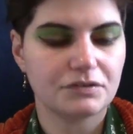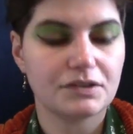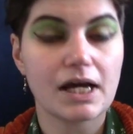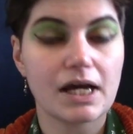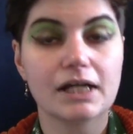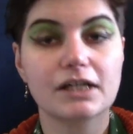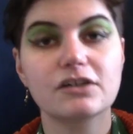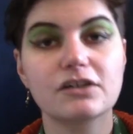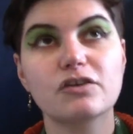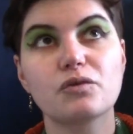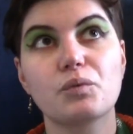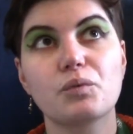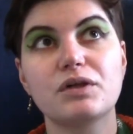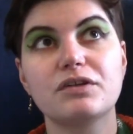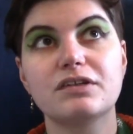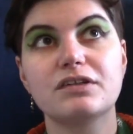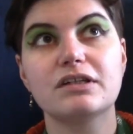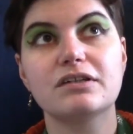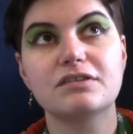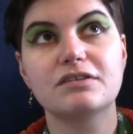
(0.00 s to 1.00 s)
Daggers
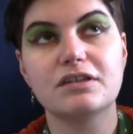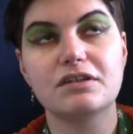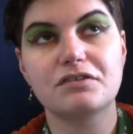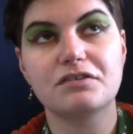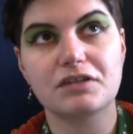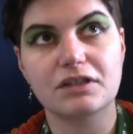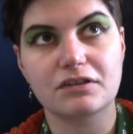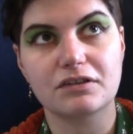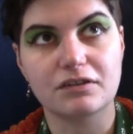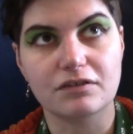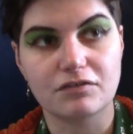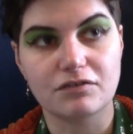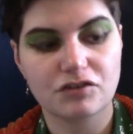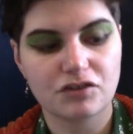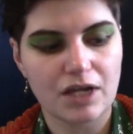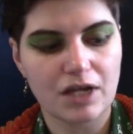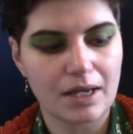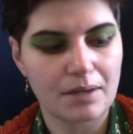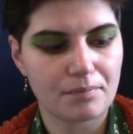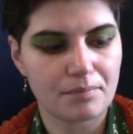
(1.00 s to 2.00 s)
with this distinctive
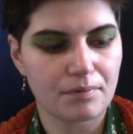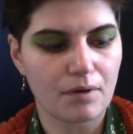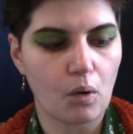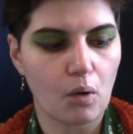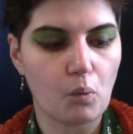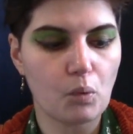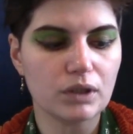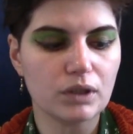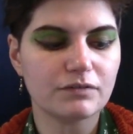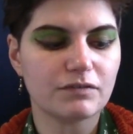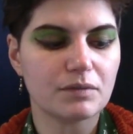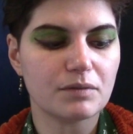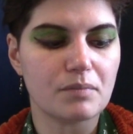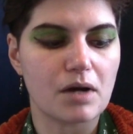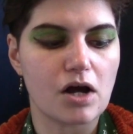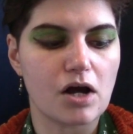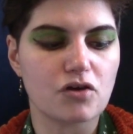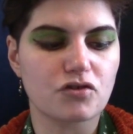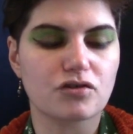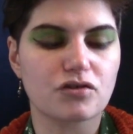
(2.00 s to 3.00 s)
shape would have
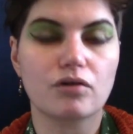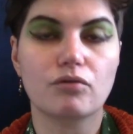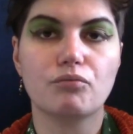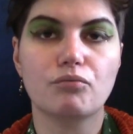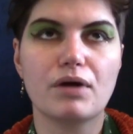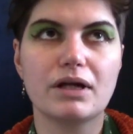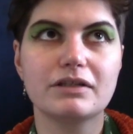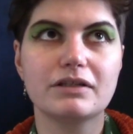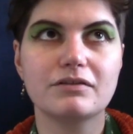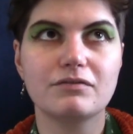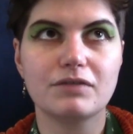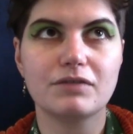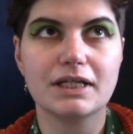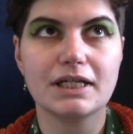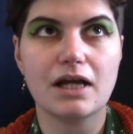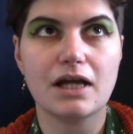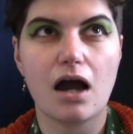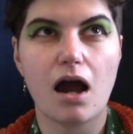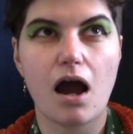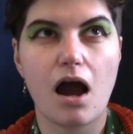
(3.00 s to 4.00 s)
emerged
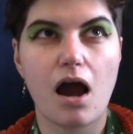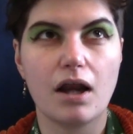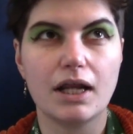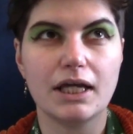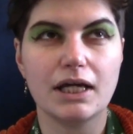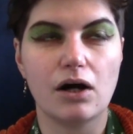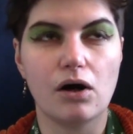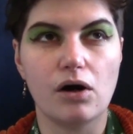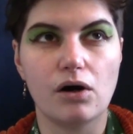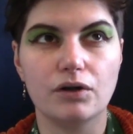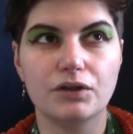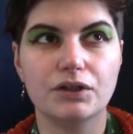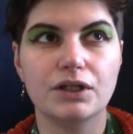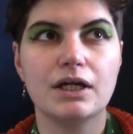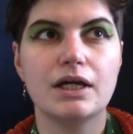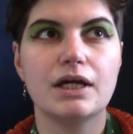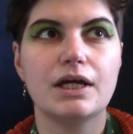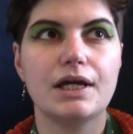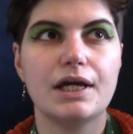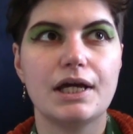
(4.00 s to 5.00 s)
relatively early on
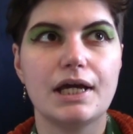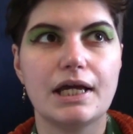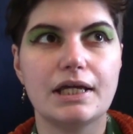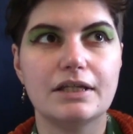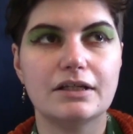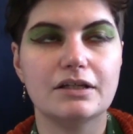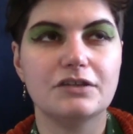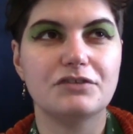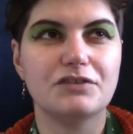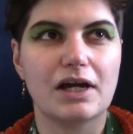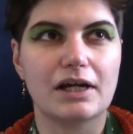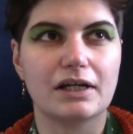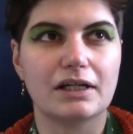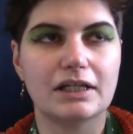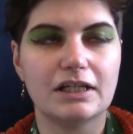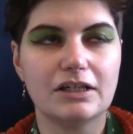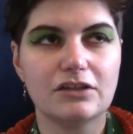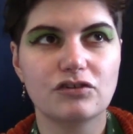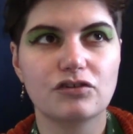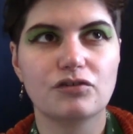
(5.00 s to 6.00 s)
in dagger
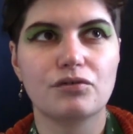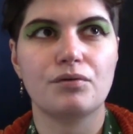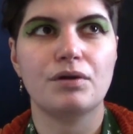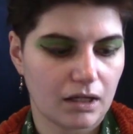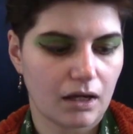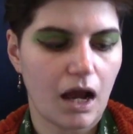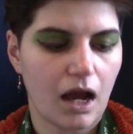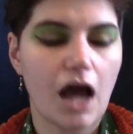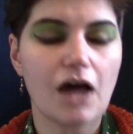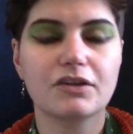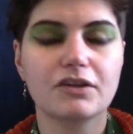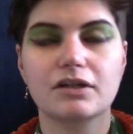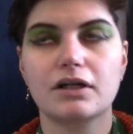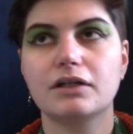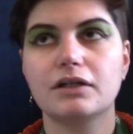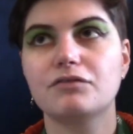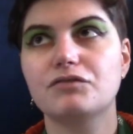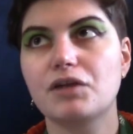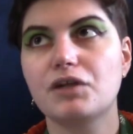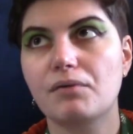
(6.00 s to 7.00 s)
history, as a
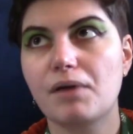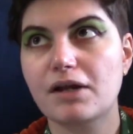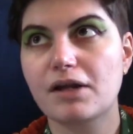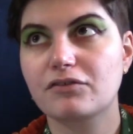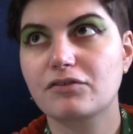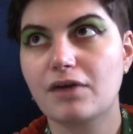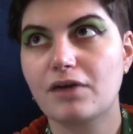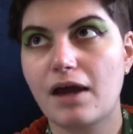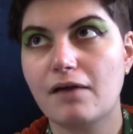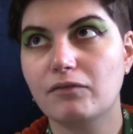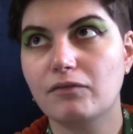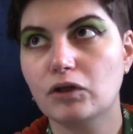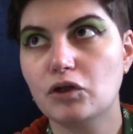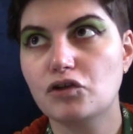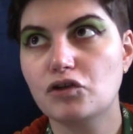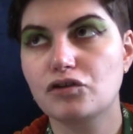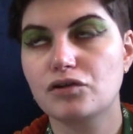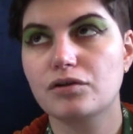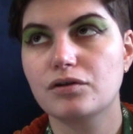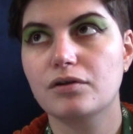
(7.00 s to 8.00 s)
kind of direct
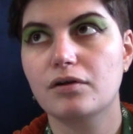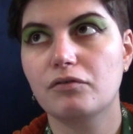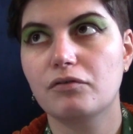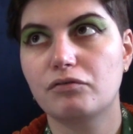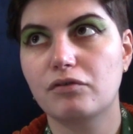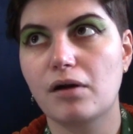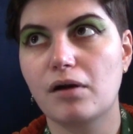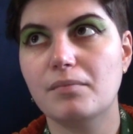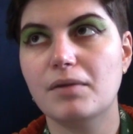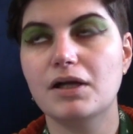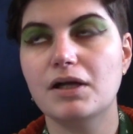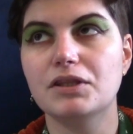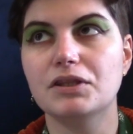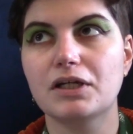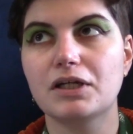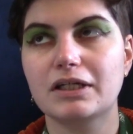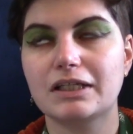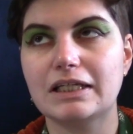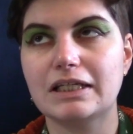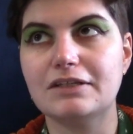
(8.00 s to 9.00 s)
evolution from
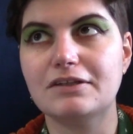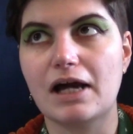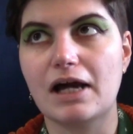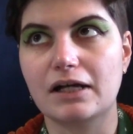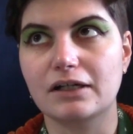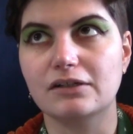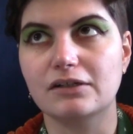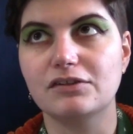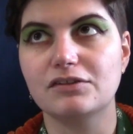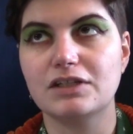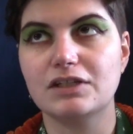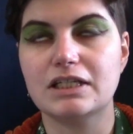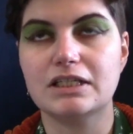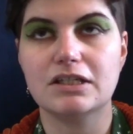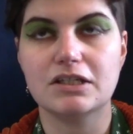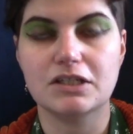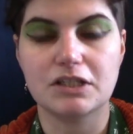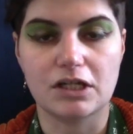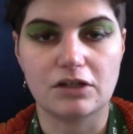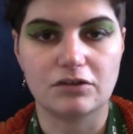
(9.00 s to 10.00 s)
knightly daggers in
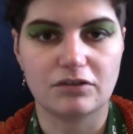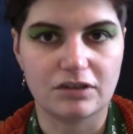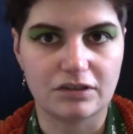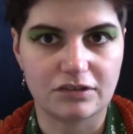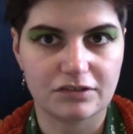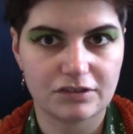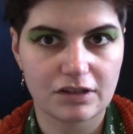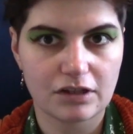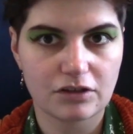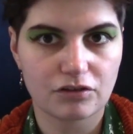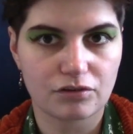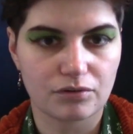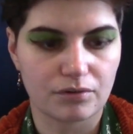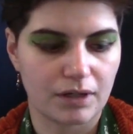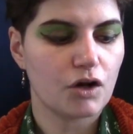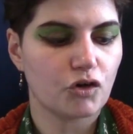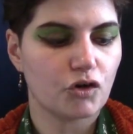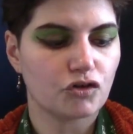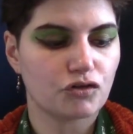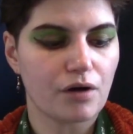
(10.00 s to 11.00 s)
the 13th
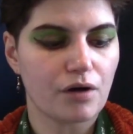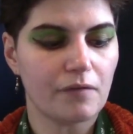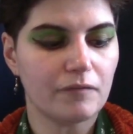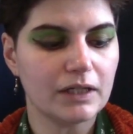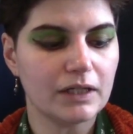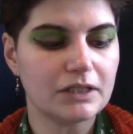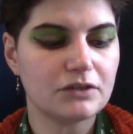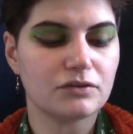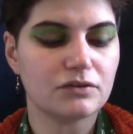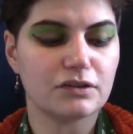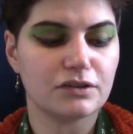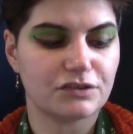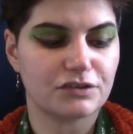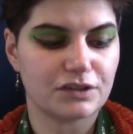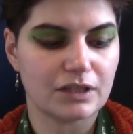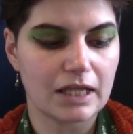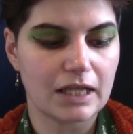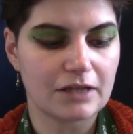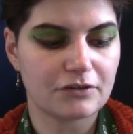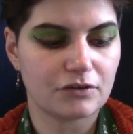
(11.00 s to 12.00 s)
century. Contrarily to the
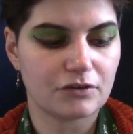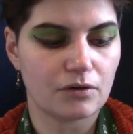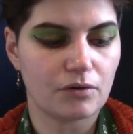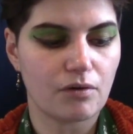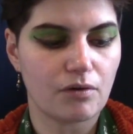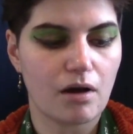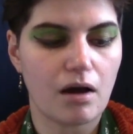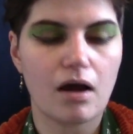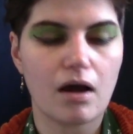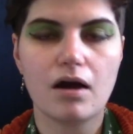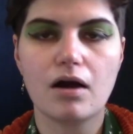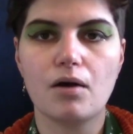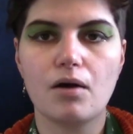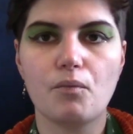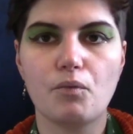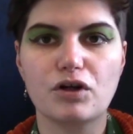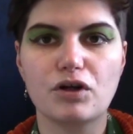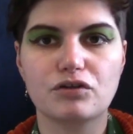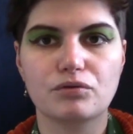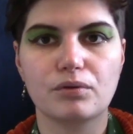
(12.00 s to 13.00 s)
stiletto,
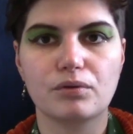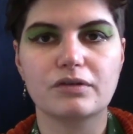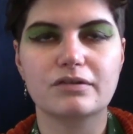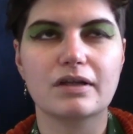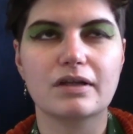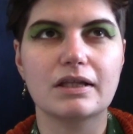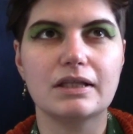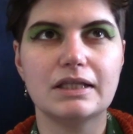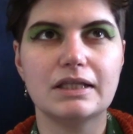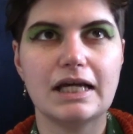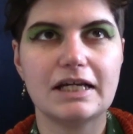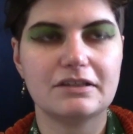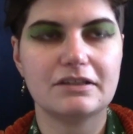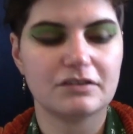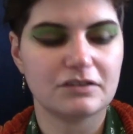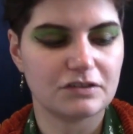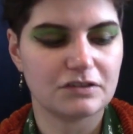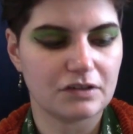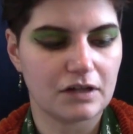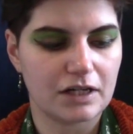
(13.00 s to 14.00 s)
which was later
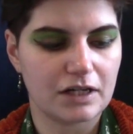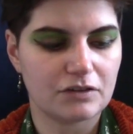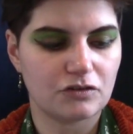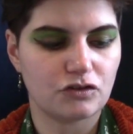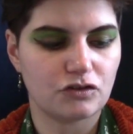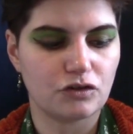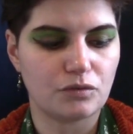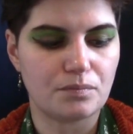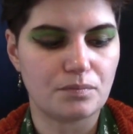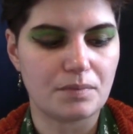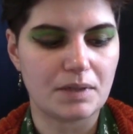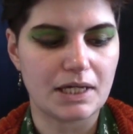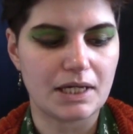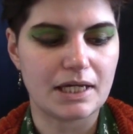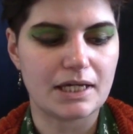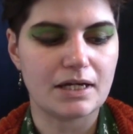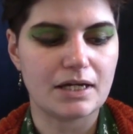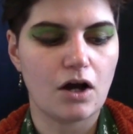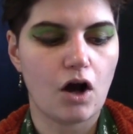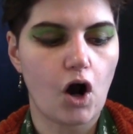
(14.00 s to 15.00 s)
designed to
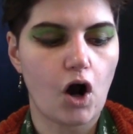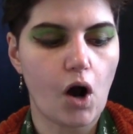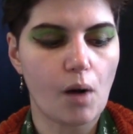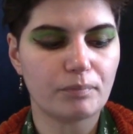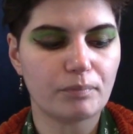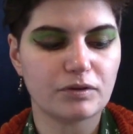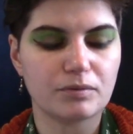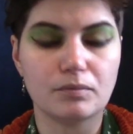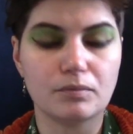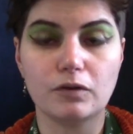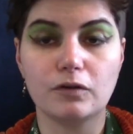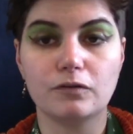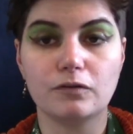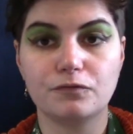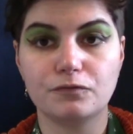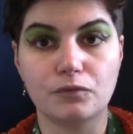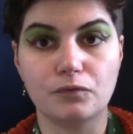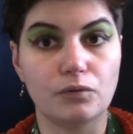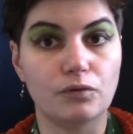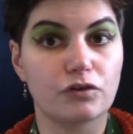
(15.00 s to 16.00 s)
be optimal
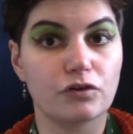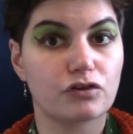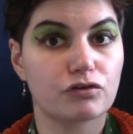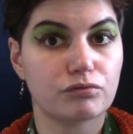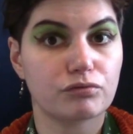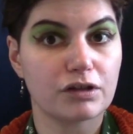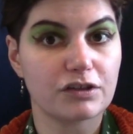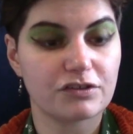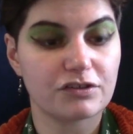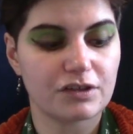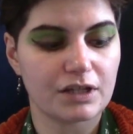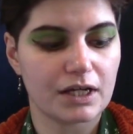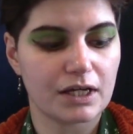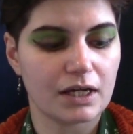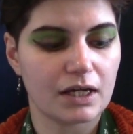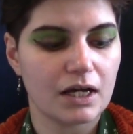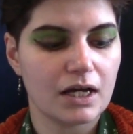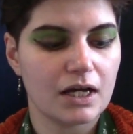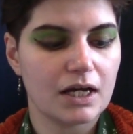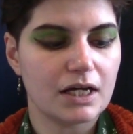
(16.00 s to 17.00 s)
for
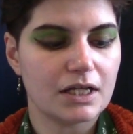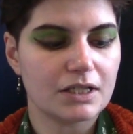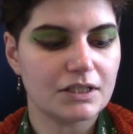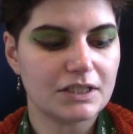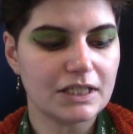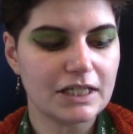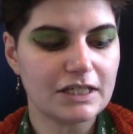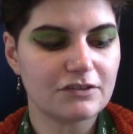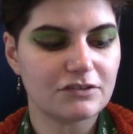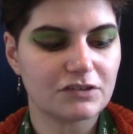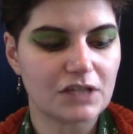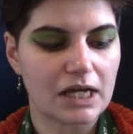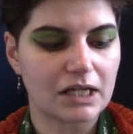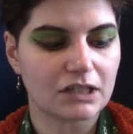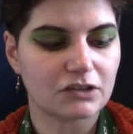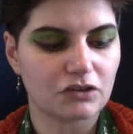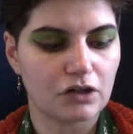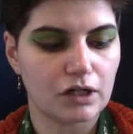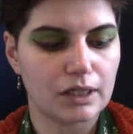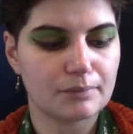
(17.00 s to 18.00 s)
thrusting, these
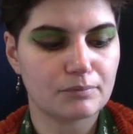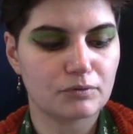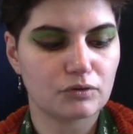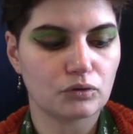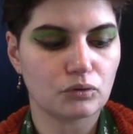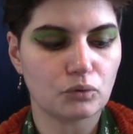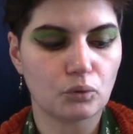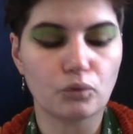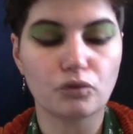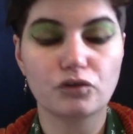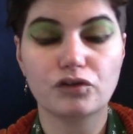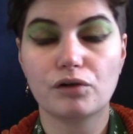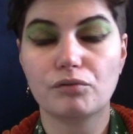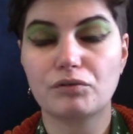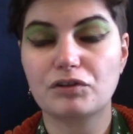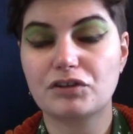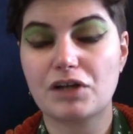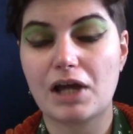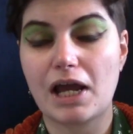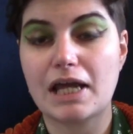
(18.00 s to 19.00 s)
dagger types could also
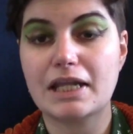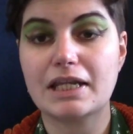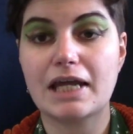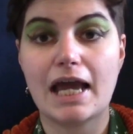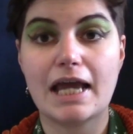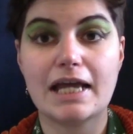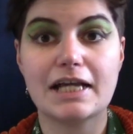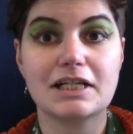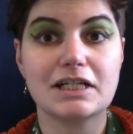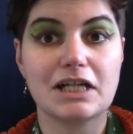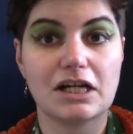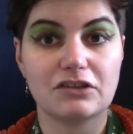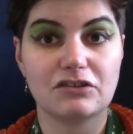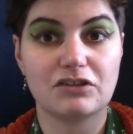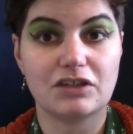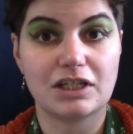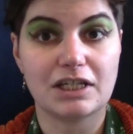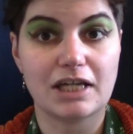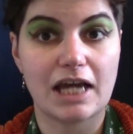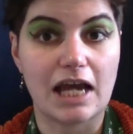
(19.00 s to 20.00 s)
retain a
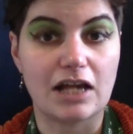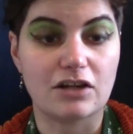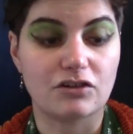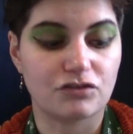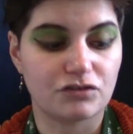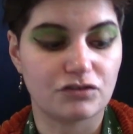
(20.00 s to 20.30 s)
cutting-edge